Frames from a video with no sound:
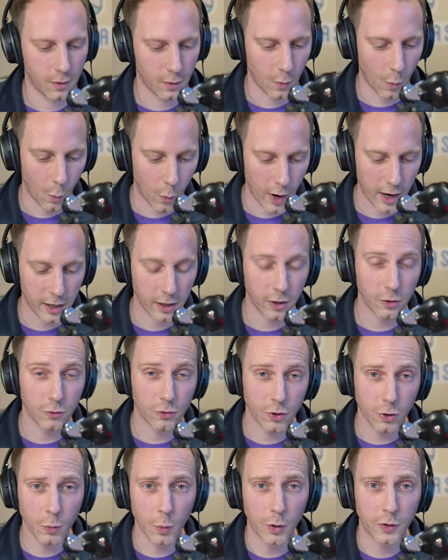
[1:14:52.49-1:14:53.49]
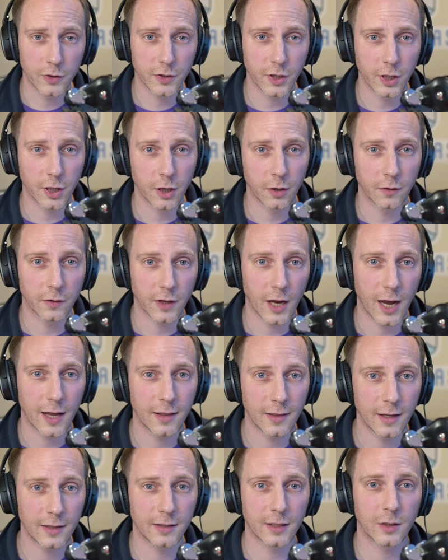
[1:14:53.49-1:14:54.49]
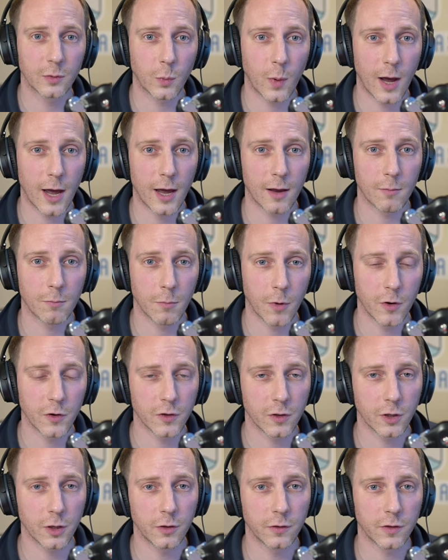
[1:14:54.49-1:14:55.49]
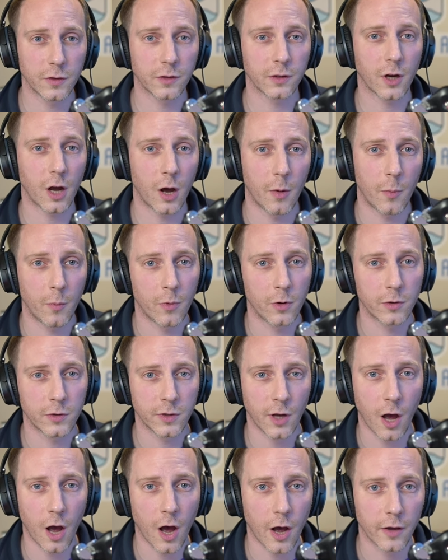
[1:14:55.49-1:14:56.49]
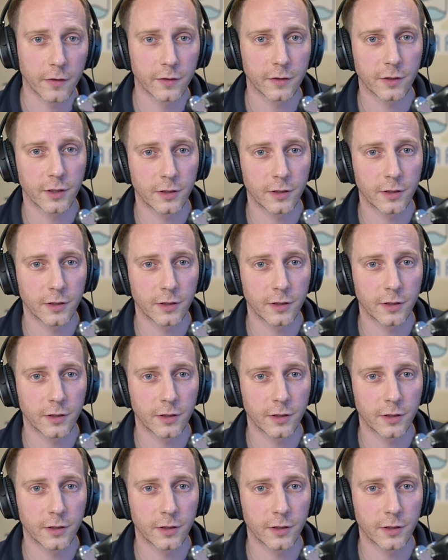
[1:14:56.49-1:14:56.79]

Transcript: Where you do want to use it, and this is where most users come to us,